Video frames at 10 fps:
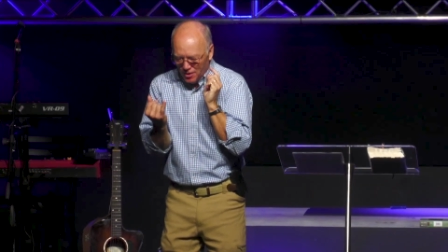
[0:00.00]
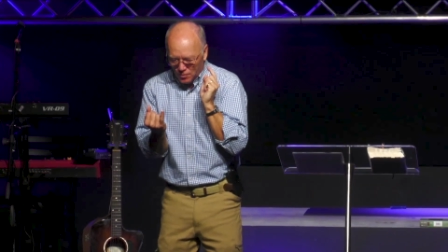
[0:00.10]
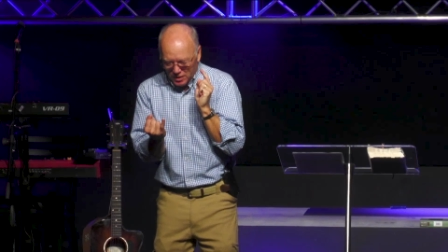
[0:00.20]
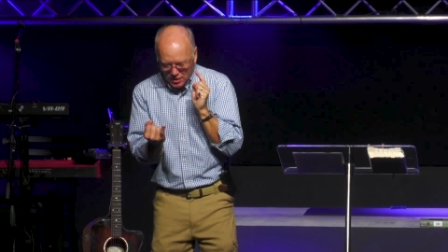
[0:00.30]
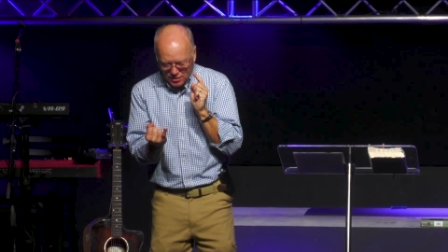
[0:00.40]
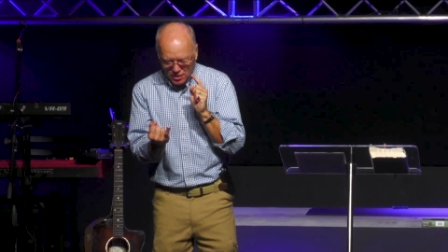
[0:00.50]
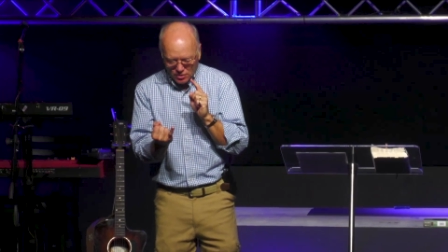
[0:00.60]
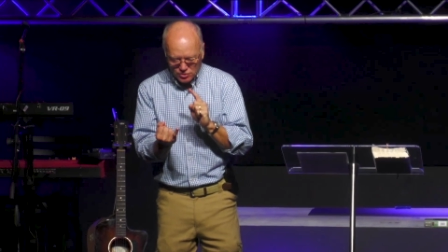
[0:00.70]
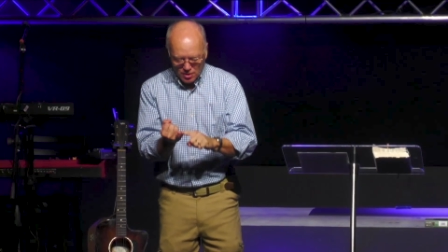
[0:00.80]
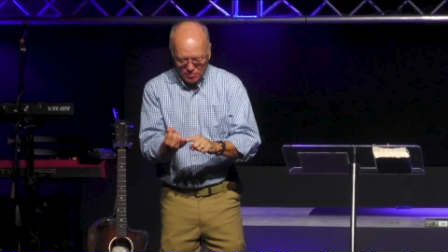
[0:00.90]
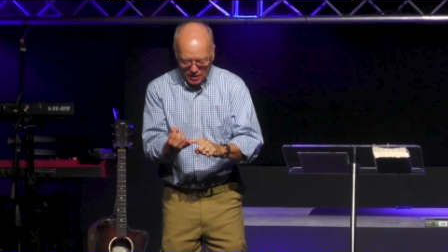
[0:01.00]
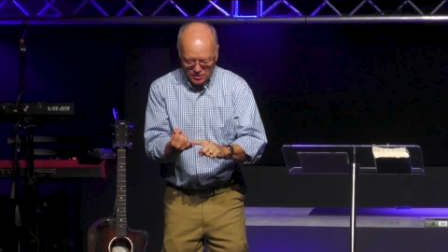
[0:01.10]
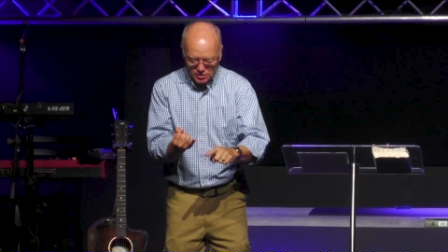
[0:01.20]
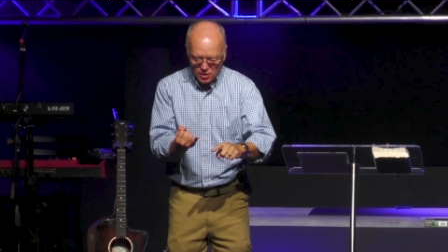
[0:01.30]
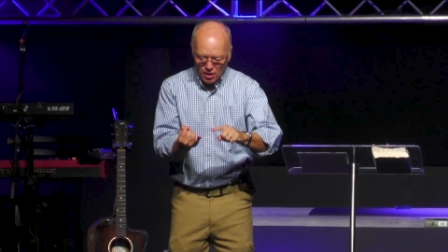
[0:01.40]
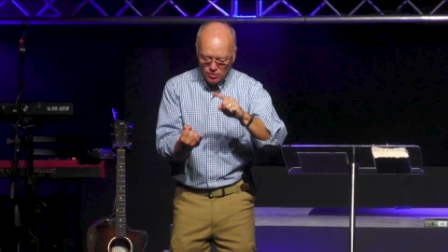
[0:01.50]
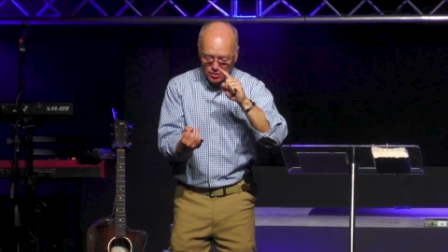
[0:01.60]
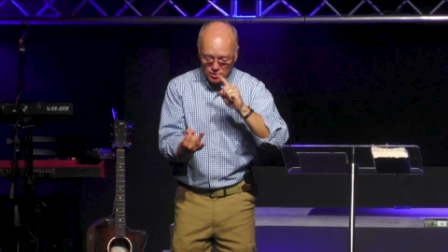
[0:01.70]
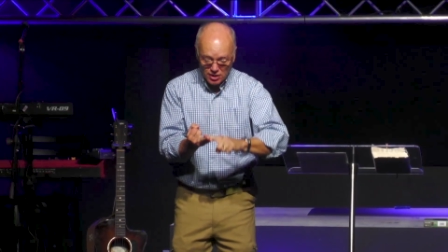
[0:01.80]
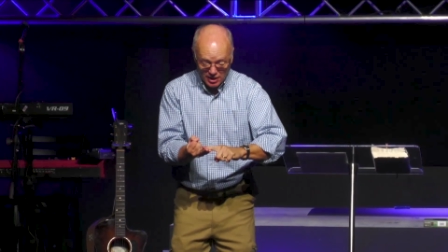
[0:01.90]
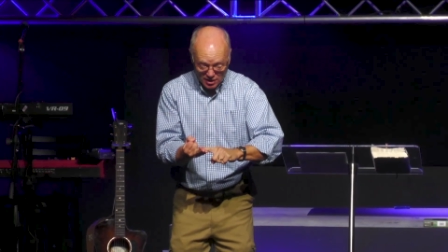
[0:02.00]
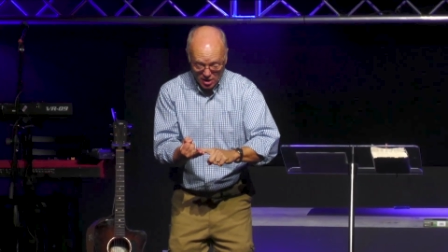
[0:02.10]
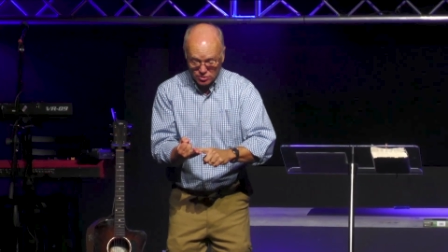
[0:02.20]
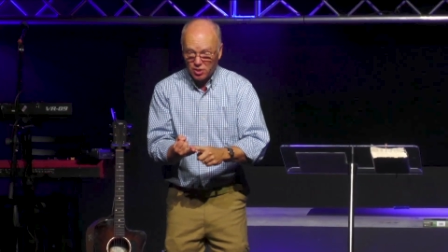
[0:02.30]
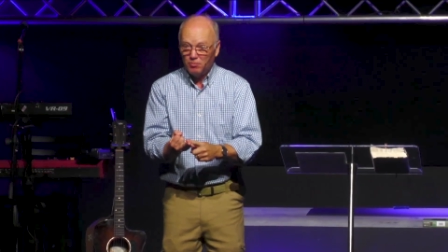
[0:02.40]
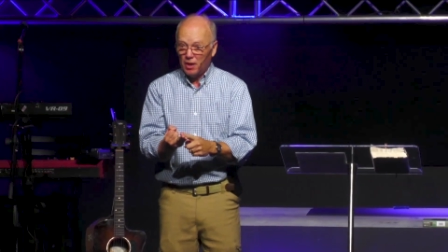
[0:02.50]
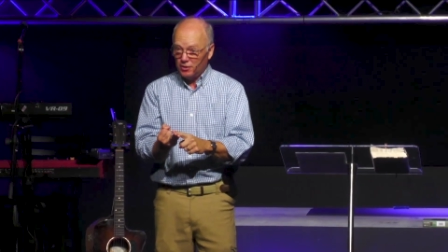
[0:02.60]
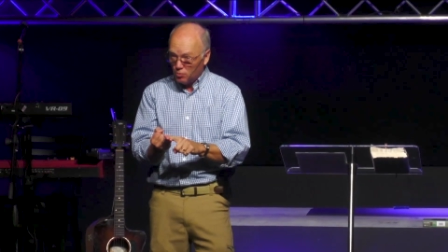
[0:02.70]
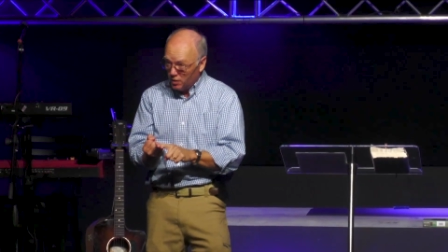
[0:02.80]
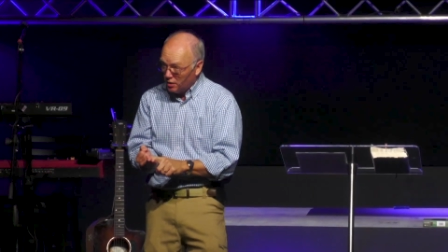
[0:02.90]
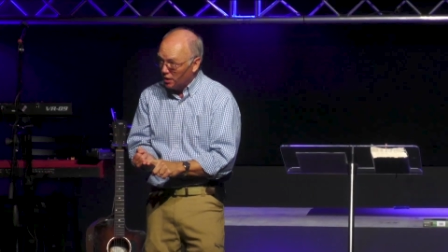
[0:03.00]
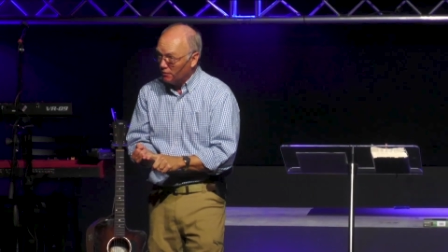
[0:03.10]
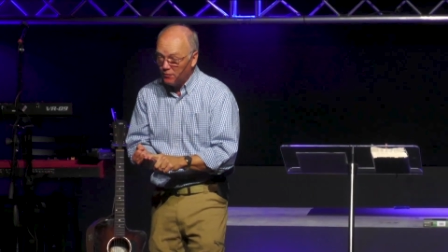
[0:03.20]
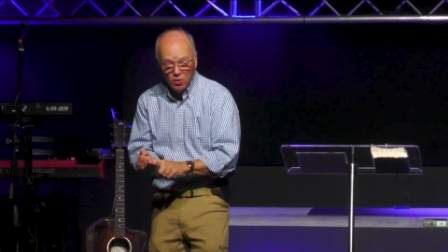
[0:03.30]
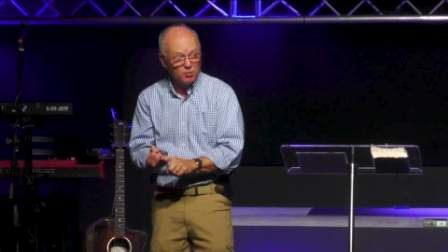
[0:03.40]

need to go someplace that's close. We need to go someplace we can afford